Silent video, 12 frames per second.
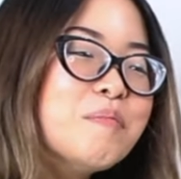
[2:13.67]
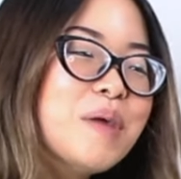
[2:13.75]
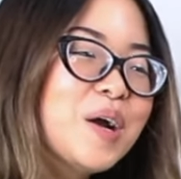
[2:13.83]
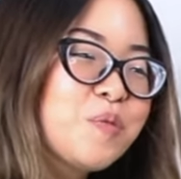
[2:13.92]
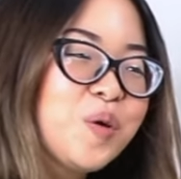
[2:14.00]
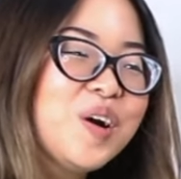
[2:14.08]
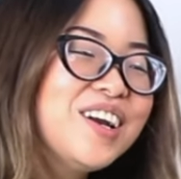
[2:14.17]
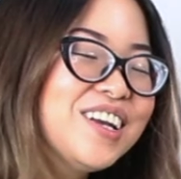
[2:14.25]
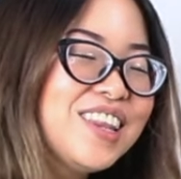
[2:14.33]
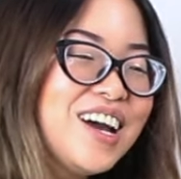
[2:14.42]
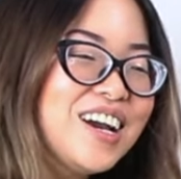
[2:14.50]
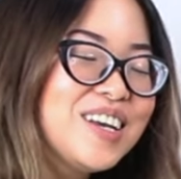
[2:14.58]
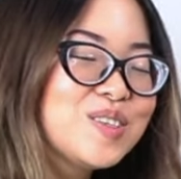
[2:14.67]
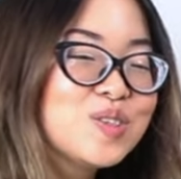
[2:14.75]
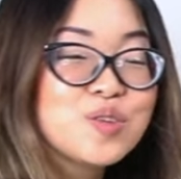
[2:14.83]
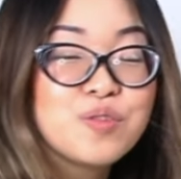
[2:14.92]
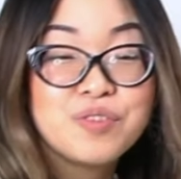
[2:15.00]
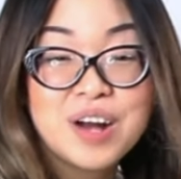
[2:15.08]
my worry
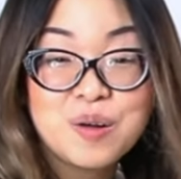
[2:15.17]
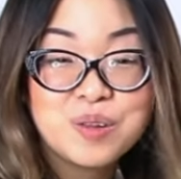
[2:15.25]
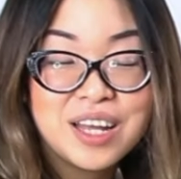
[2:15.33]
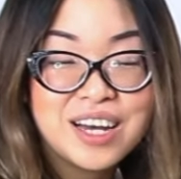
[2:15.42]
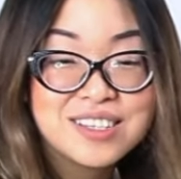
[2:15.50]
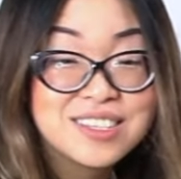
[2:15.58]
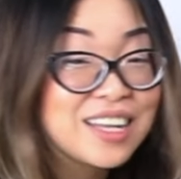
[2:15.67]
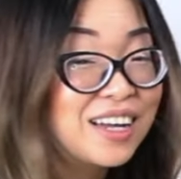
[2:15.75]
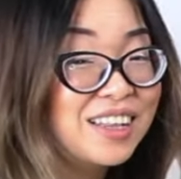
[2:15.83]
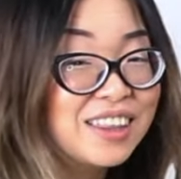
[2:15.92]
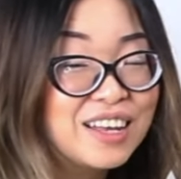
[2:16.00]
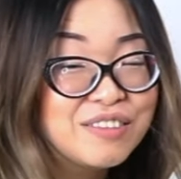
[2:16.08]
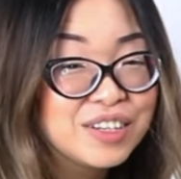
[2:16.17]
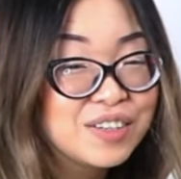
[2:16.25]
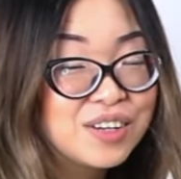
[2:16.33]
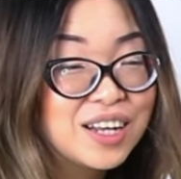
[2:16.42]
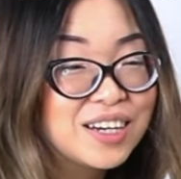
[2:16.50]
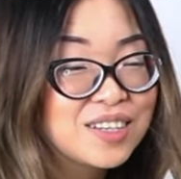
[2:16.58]
lines, frown lines, the
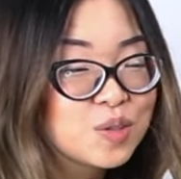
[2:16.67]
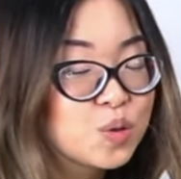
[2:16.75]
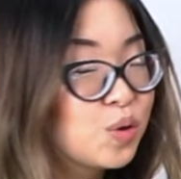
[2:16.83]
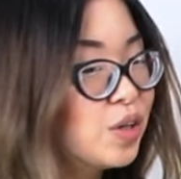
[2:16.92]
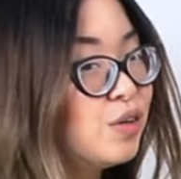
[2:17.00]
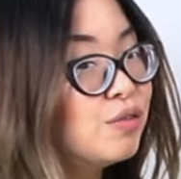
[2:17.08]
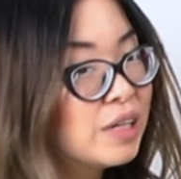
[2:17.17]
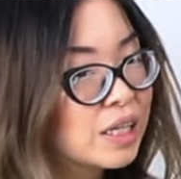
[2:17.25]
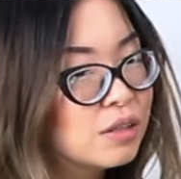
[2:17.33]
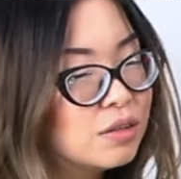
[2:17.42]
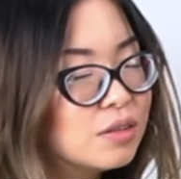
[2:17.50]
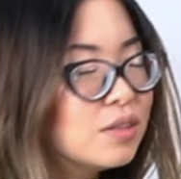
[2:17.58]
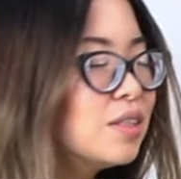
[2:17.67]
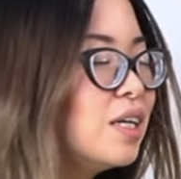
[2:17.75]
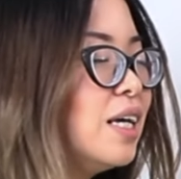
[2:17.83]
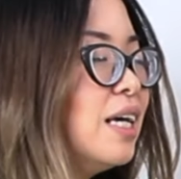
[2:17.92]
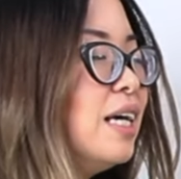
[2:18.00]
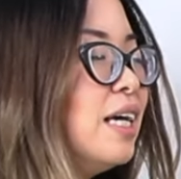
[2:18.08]
11 lines, or wrinkles
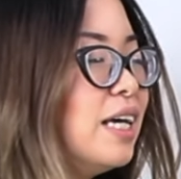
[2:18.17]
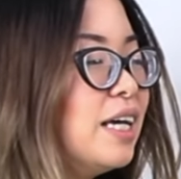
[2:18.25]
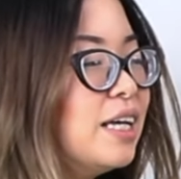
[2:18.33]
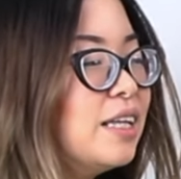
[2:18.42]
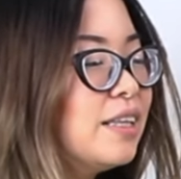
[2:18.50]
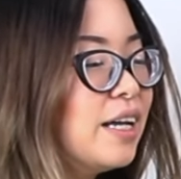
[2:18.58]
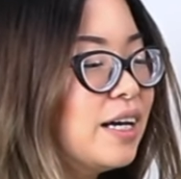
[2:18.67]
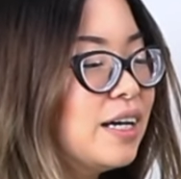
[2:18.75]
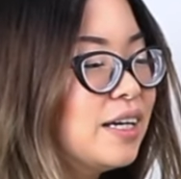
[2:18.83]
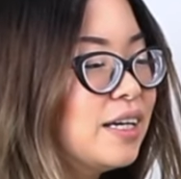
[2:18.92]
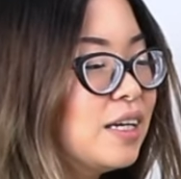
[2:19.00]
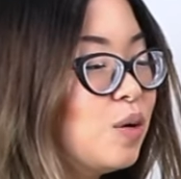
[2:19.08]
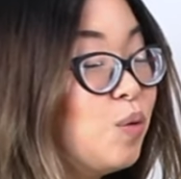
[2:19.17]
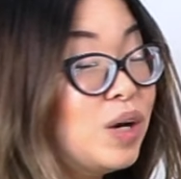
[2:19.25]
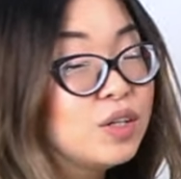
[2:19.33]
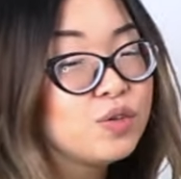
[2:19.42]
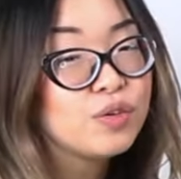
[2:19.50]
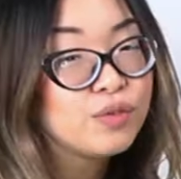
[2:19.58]
and I
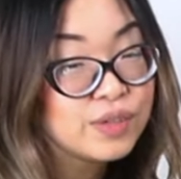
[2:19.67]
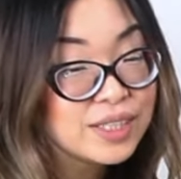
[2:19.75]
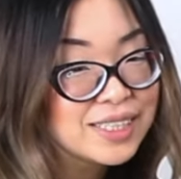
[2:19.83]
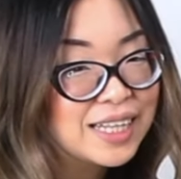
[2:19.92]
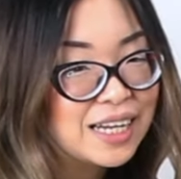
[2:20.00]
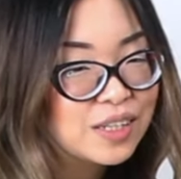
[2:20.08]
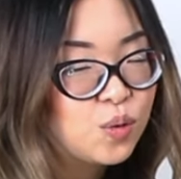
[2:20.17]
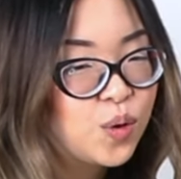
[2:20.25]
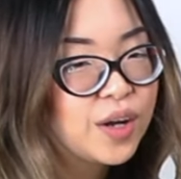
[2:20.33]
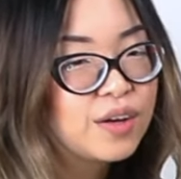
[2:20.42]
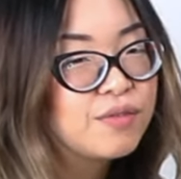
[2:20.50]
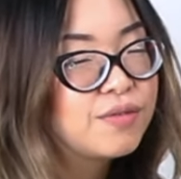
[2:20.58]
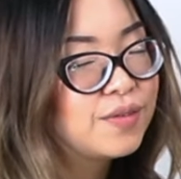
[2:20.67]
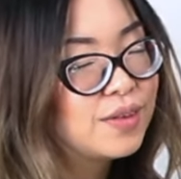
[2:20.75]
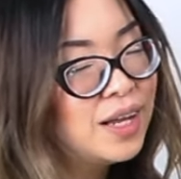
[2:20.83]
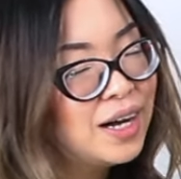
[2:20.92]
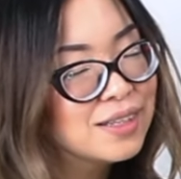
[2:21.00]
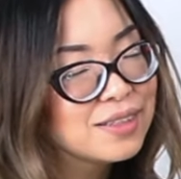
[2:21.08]
wanted to reverse that or if
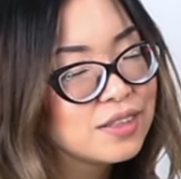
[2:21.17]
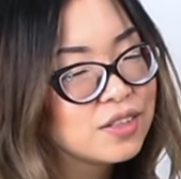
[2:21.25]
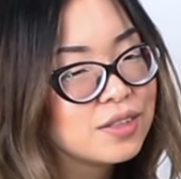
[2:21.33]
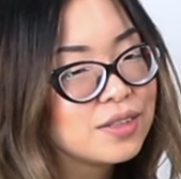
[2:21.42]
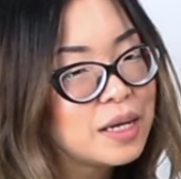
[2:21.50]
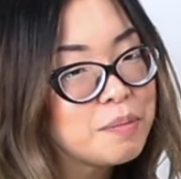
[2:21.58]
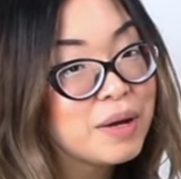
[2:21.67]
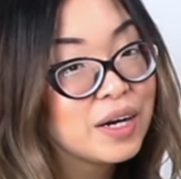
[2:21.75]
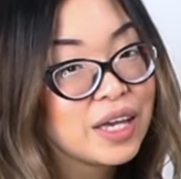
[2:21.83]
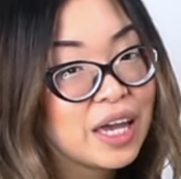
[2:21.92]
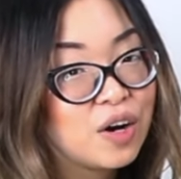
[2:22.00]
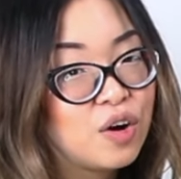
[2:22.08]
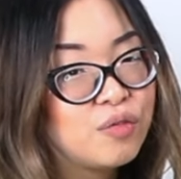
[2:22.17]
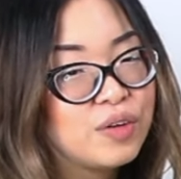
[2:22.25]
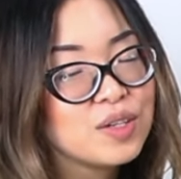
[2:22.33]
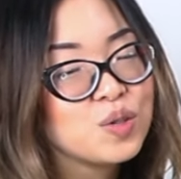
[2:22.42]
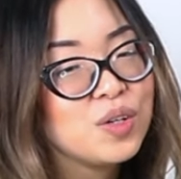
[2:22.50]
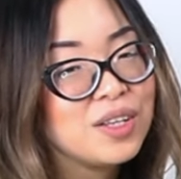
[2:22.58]
not just take better care of
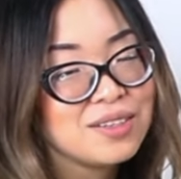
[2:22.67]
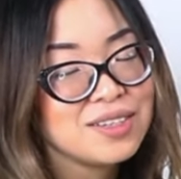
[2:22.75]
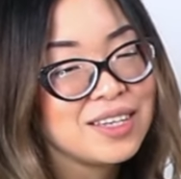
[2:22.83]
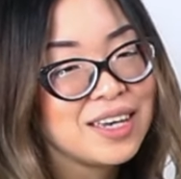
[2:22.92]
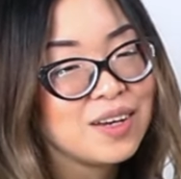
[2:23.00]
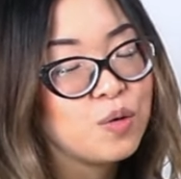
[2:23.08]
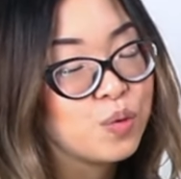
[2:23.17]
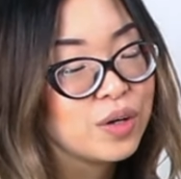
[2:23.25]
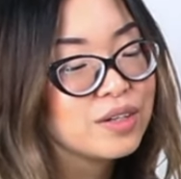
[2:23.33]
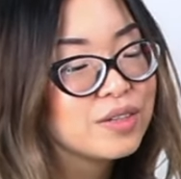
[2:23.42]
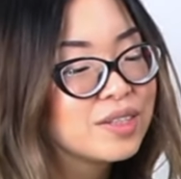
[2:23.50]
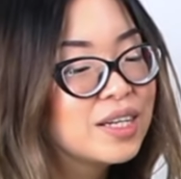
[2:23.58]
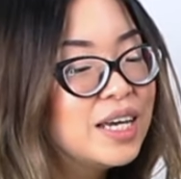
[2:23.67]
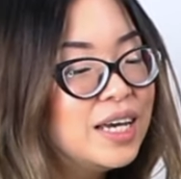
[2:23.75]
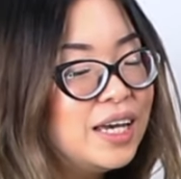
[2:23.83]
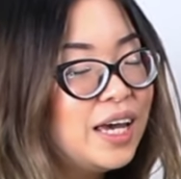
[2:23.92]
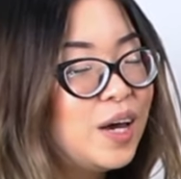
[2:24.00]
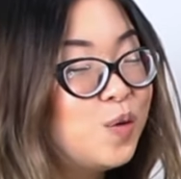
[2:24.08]
it so it doesn't get worse
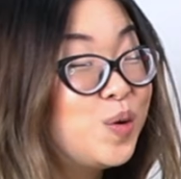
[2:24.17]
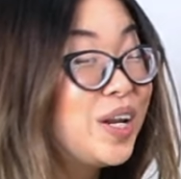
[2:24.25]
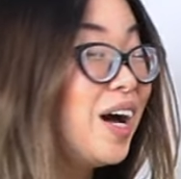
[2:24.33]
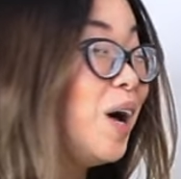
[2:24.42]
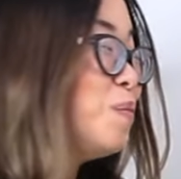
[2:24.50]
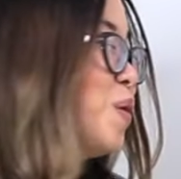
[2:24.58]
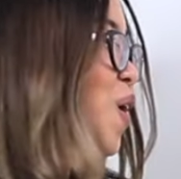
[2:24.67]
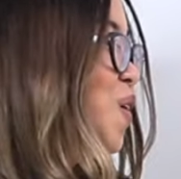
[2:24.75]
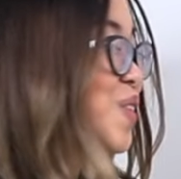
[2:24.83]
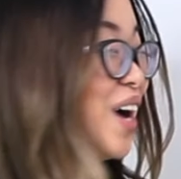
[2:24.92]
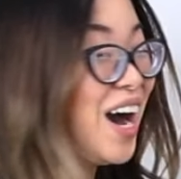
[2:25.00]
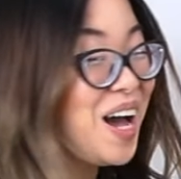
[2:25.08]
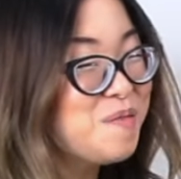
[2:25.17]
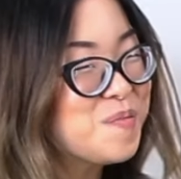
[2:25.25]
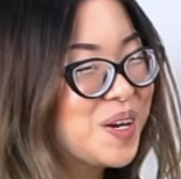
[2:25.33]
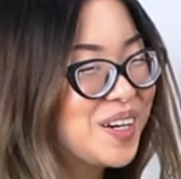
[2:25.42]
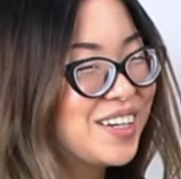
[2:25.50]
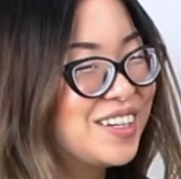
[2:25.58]
and with the help of the
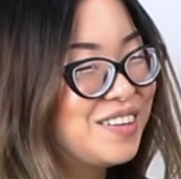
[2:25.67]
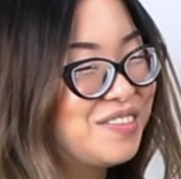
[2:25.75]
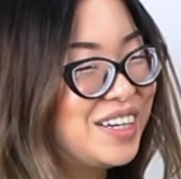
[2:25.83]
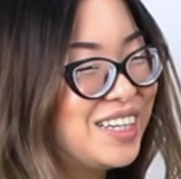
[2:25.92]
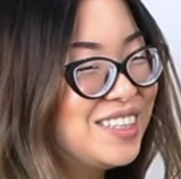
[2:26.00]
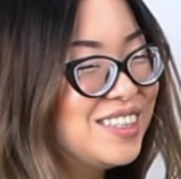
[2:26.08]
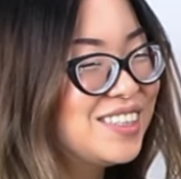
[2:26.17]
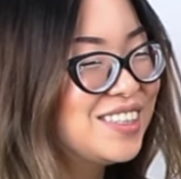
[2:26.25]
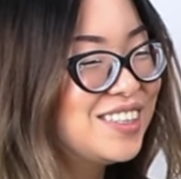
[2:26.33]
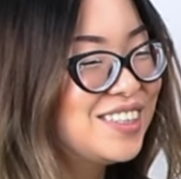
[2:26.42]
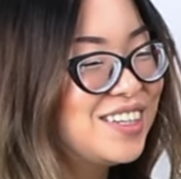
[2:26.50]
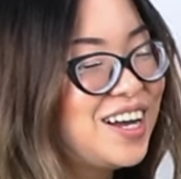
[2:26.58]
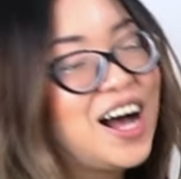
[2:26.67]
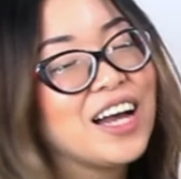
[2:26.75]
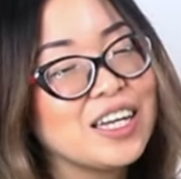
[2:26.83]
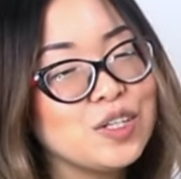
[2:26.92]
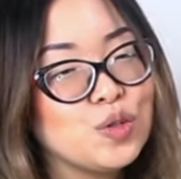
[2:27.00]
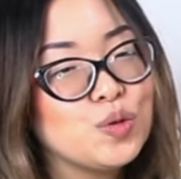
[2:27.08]
HiMirror device I
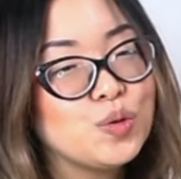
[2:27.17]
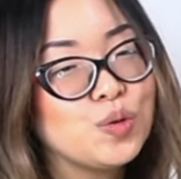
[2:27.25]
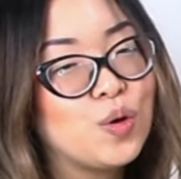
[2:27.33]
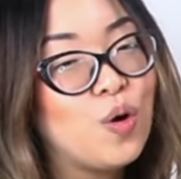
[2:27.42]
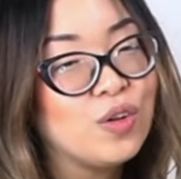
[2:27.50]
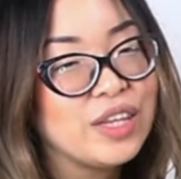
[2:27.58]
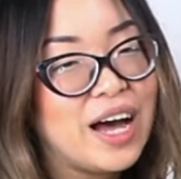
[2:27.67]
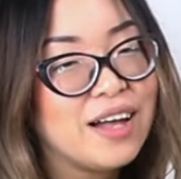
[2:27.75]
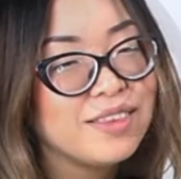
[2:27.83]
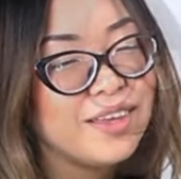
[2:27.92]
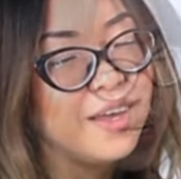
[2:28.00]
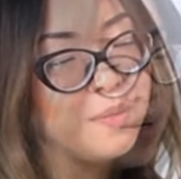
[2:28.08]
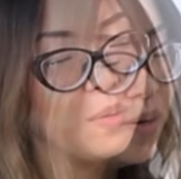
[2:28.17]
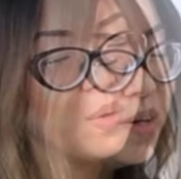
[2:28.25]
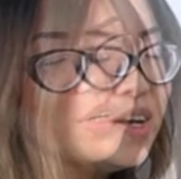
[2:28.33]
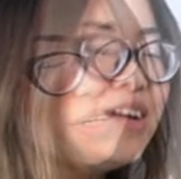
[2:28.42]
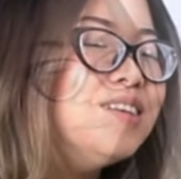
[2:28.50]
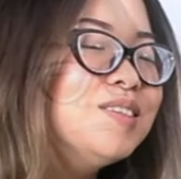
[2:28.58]
can do all that and
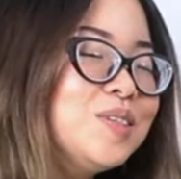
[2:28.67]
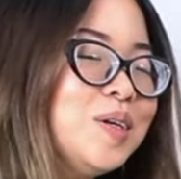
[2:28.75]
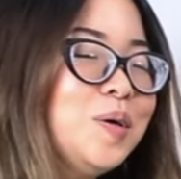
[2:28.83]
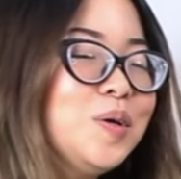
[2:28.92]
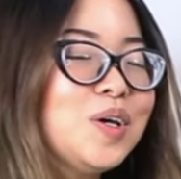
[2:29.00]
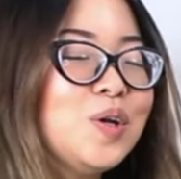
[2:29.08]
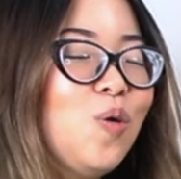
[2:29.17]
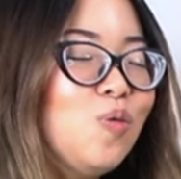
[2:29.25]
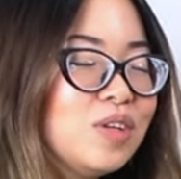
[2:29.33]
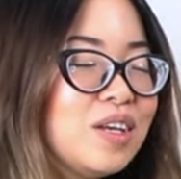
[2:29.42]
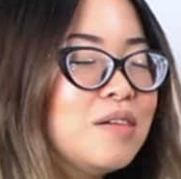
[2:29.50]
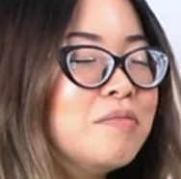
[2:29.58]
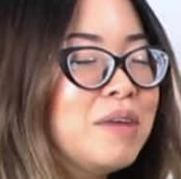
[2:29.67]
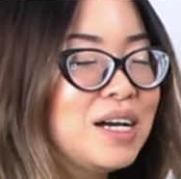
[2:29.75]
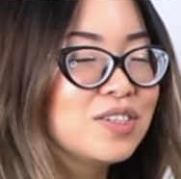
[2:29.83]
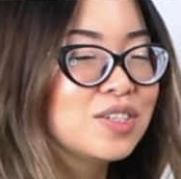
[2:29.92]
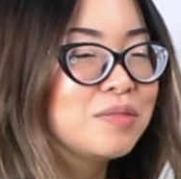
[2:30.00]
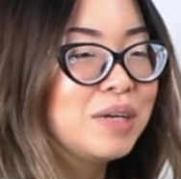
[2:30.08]
more so you can only
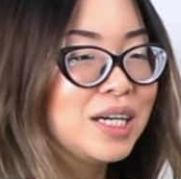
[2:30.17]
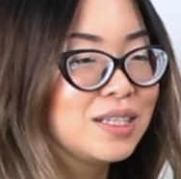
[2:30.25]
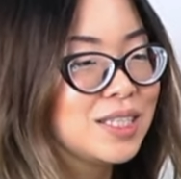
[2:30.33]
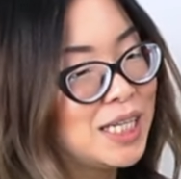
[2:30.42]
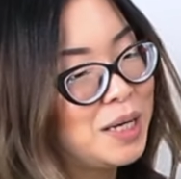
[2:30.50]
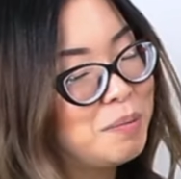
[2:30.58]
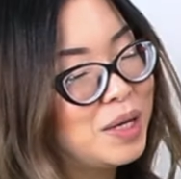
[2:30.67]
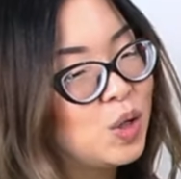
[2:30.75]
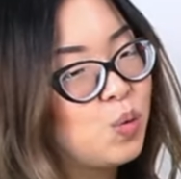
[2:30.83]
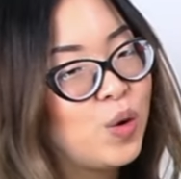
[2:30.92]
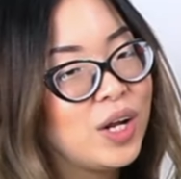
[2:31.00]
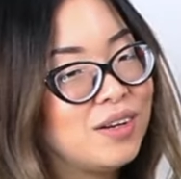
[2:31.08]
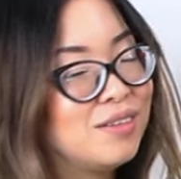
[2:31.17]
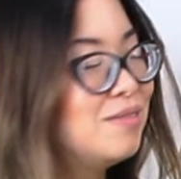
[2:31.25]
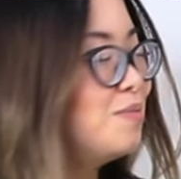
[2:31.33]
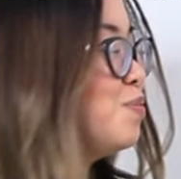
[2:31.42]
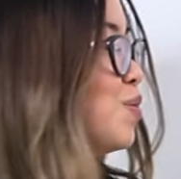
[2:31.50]
imagine my excitement when